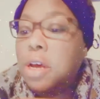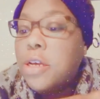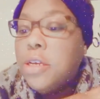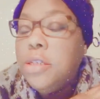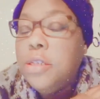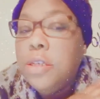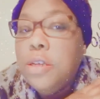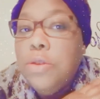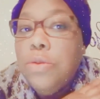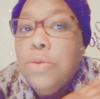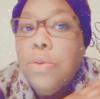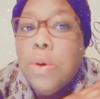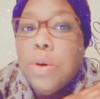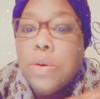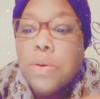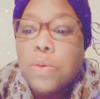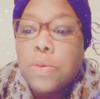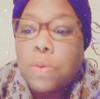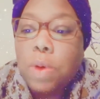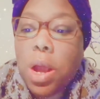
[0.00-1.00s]
see who
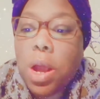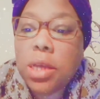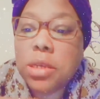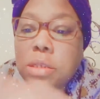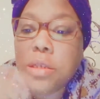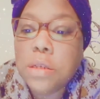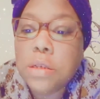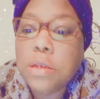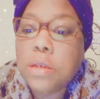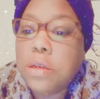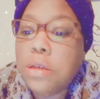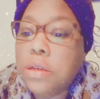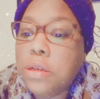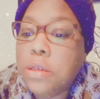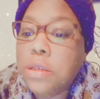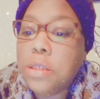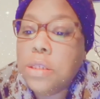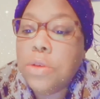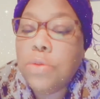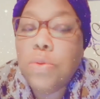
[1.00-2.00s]
on the
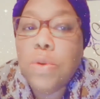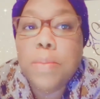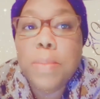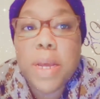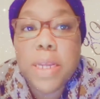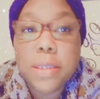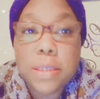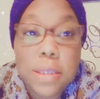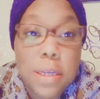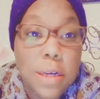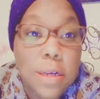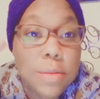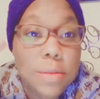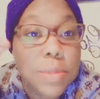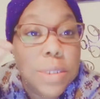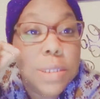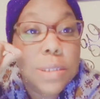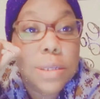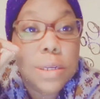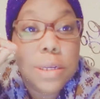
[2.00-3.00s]
roster see what my syllabus